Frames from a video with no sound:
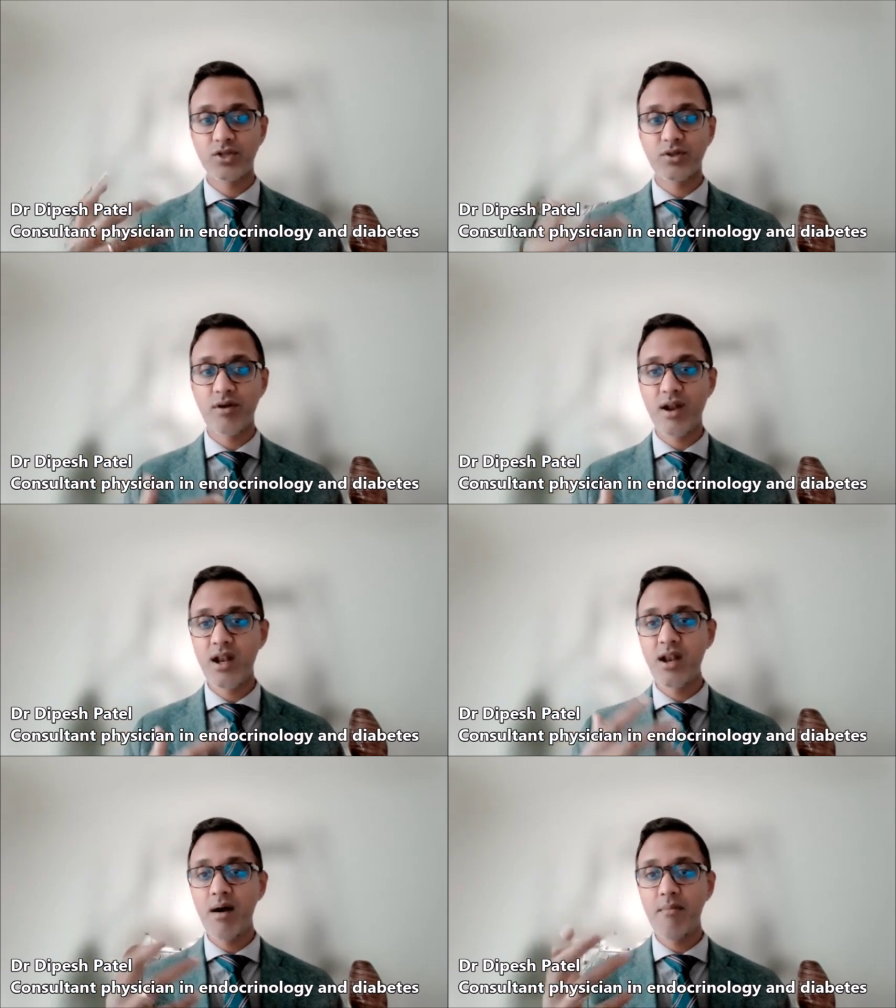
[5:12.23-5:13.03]
So there are a
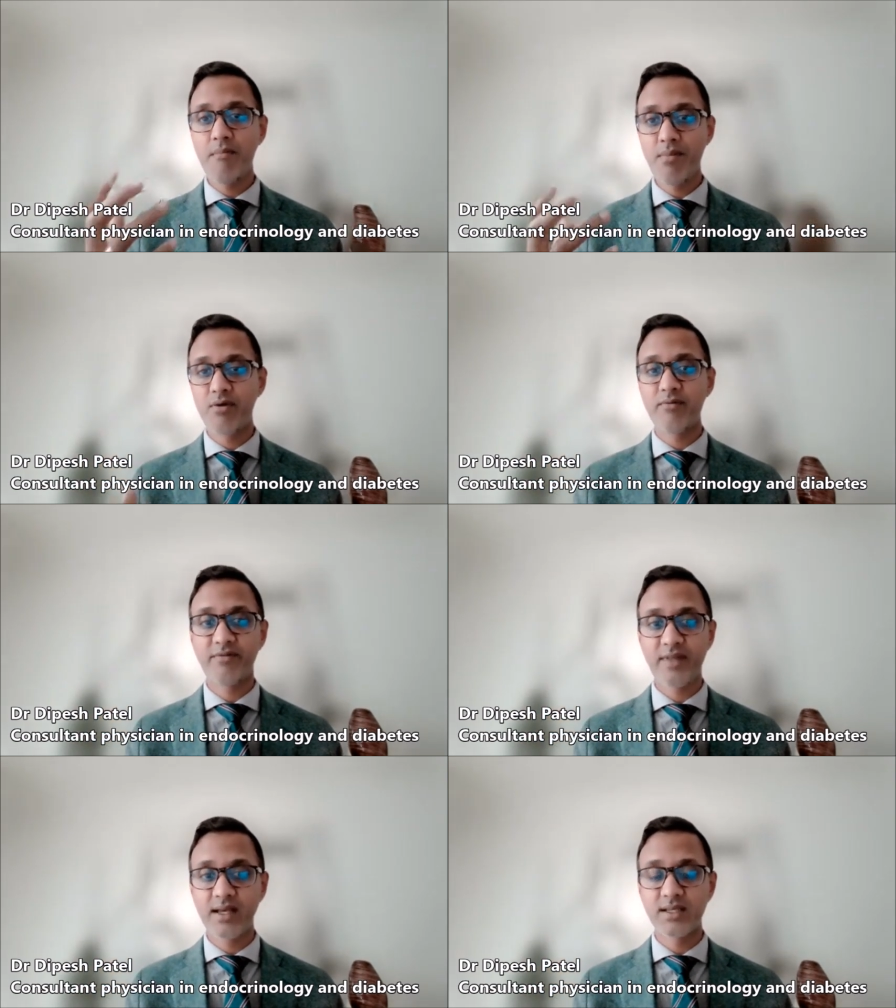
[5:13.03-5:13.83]
number of
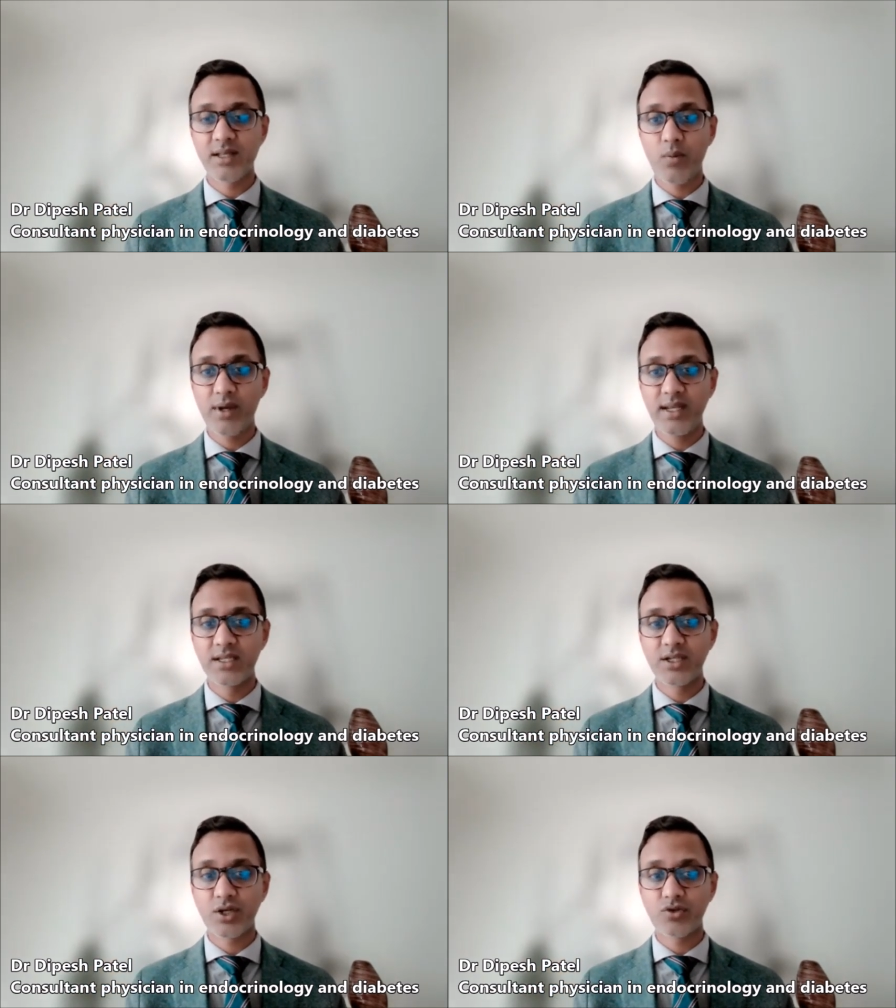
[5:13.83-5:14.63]
things that we
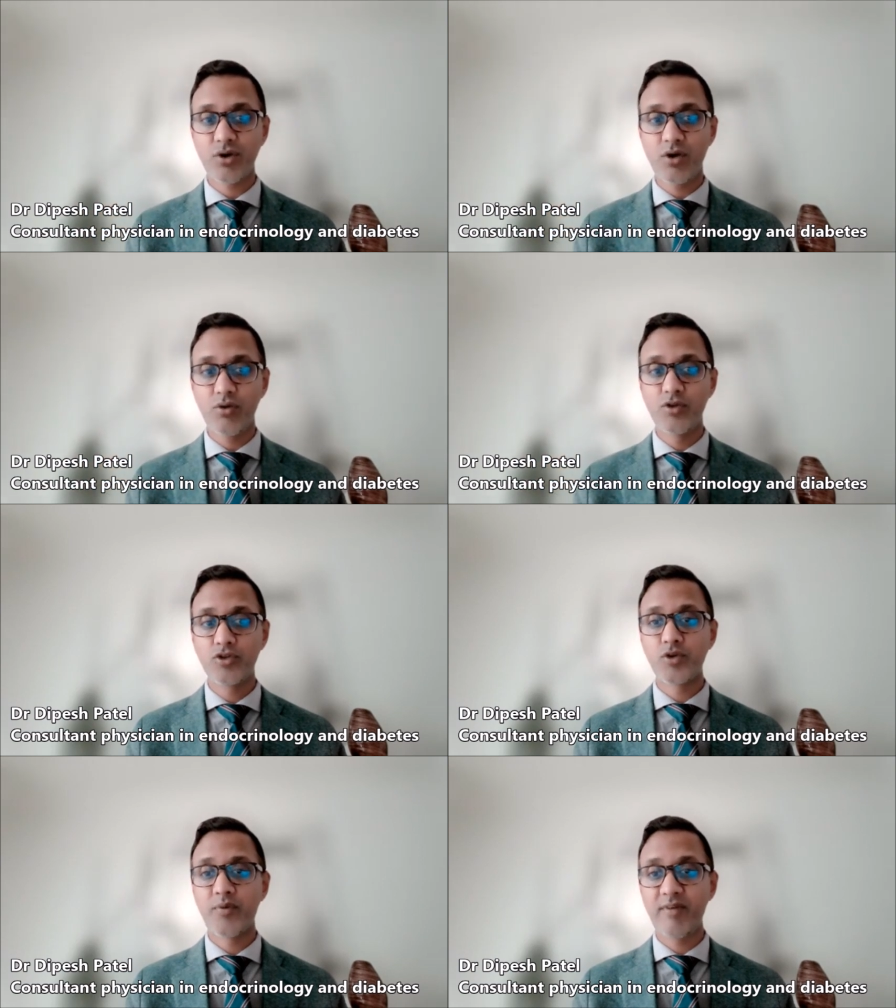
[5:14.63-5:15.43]
need to control
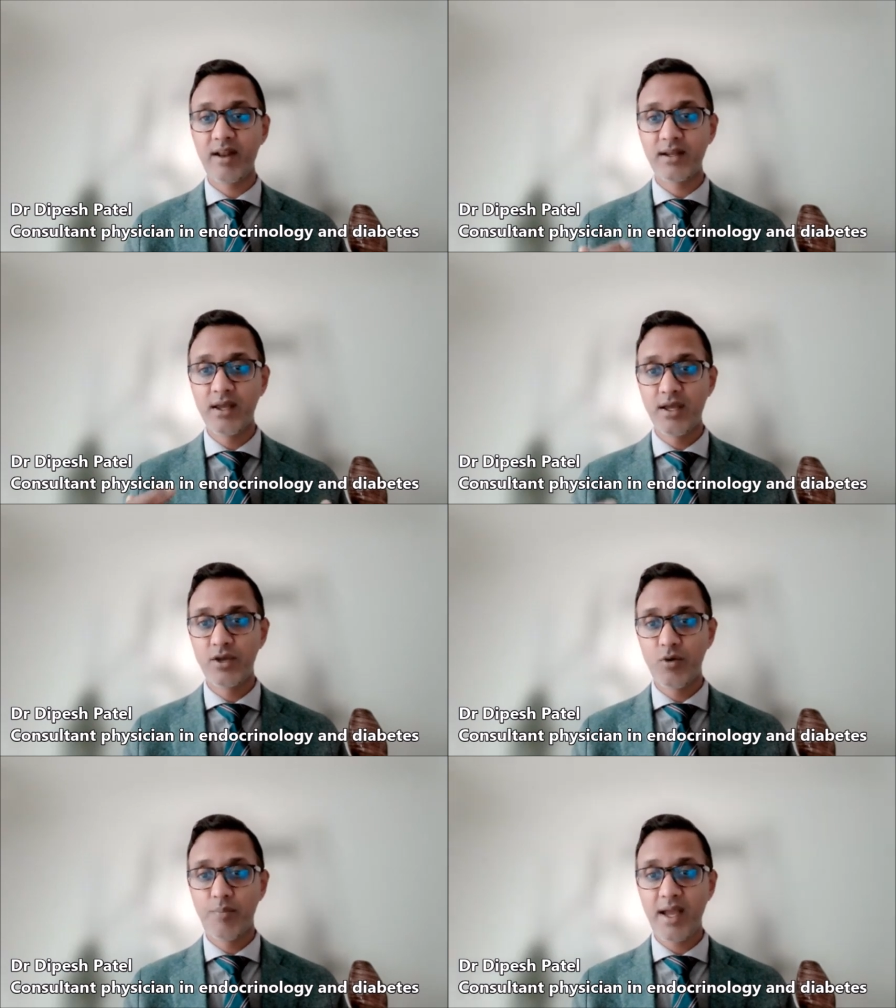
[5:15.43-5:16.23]
to prevent
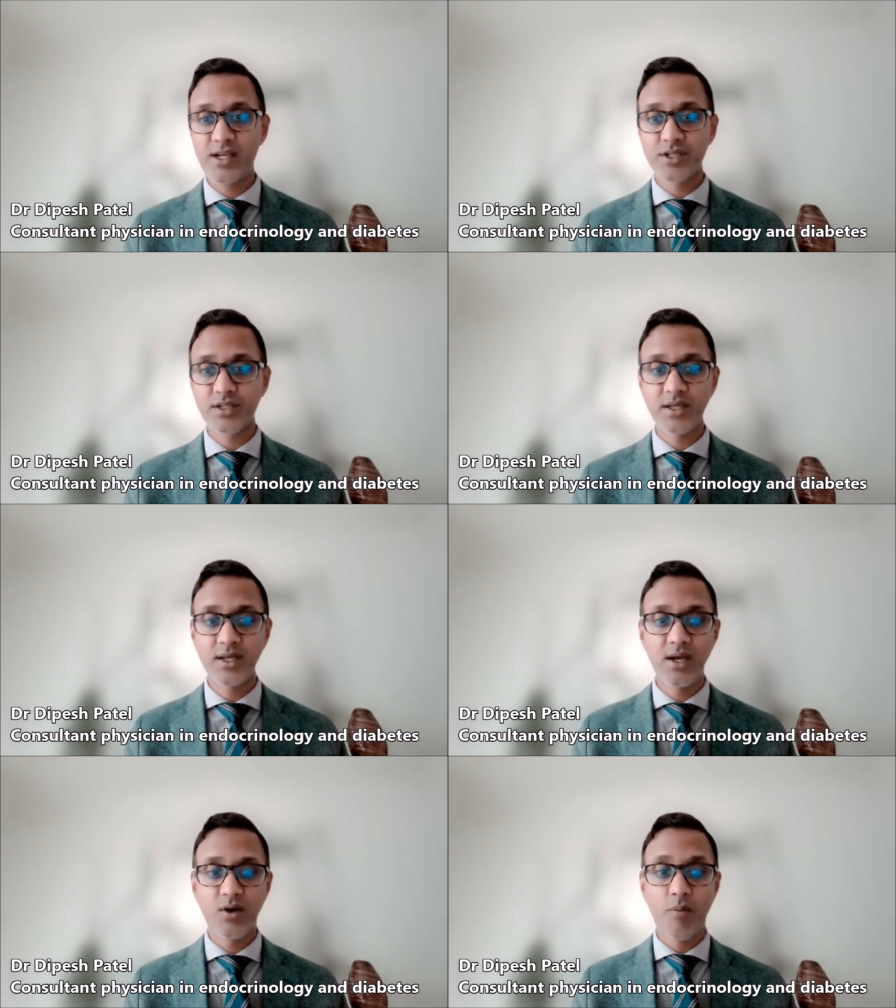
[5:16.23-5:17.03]
your patient
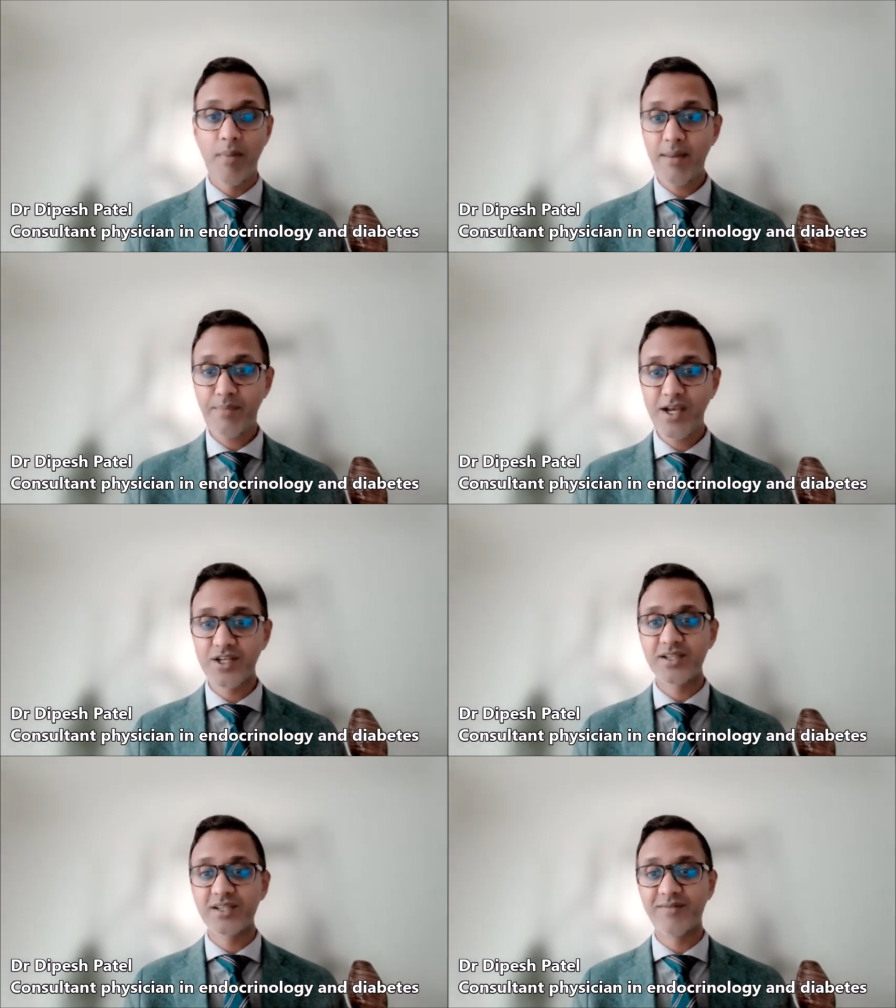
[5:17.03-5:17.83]
or my
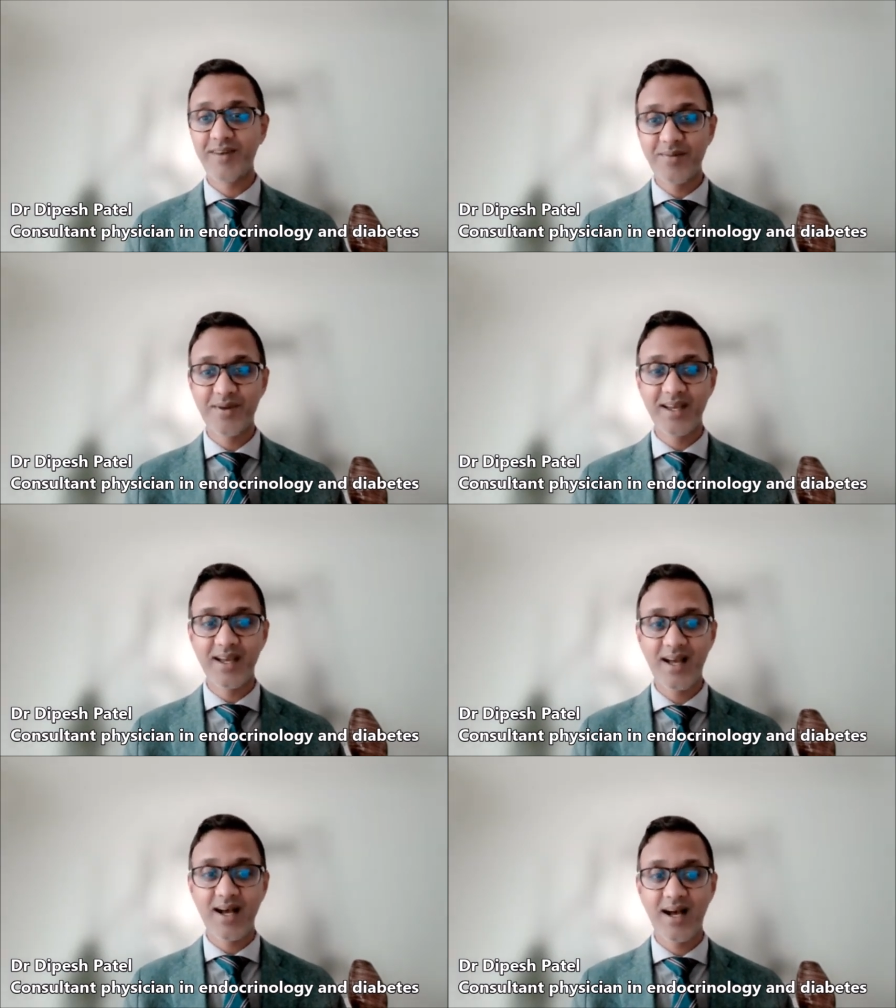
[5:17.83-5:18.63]
patient developing
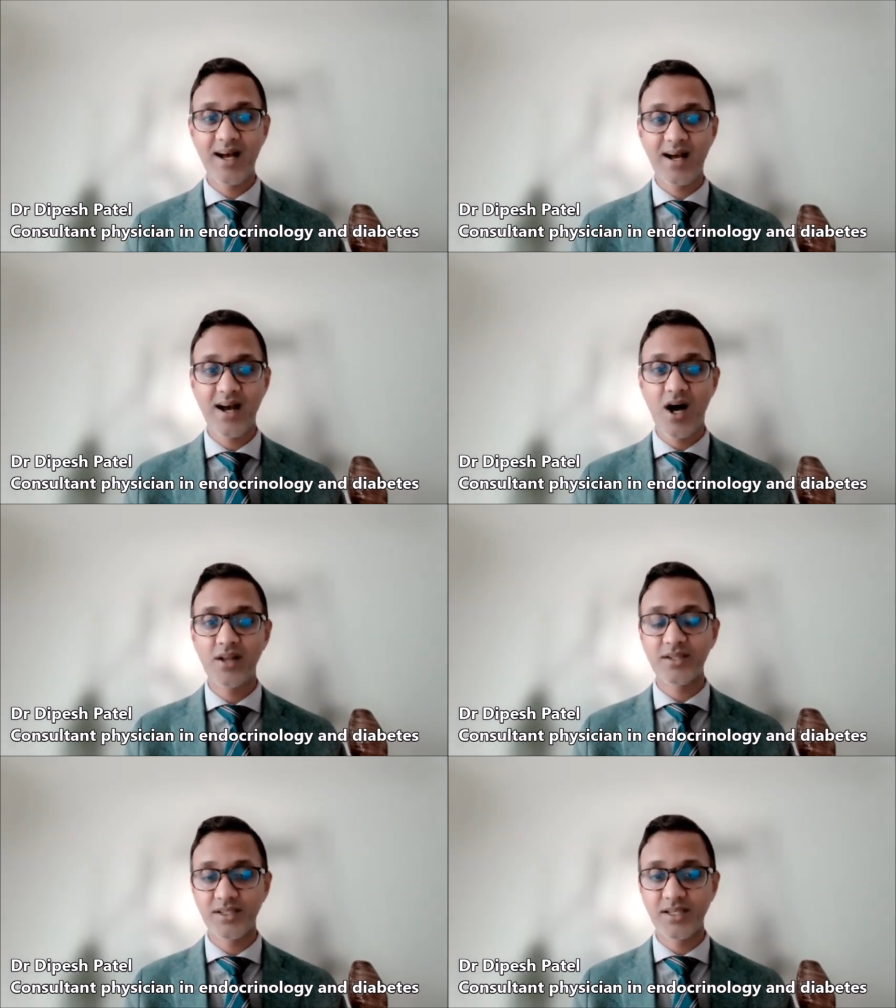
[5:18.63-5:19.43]
uh,
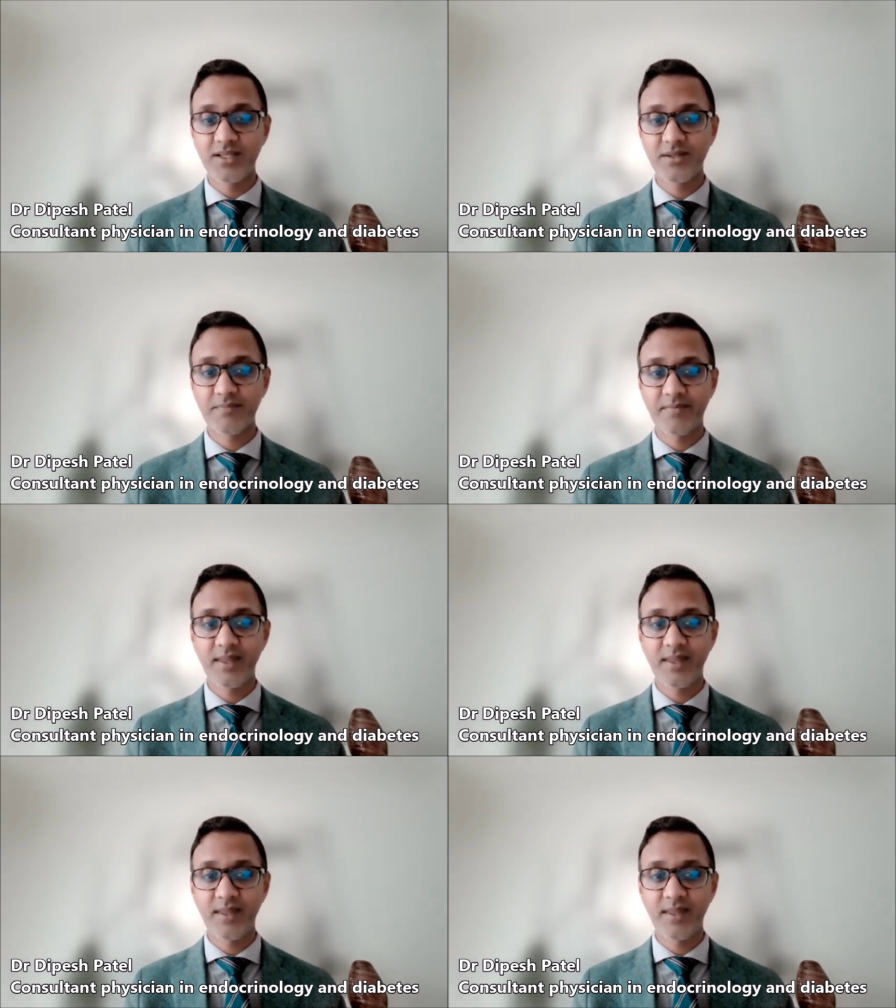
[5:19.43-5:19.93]
heart disease.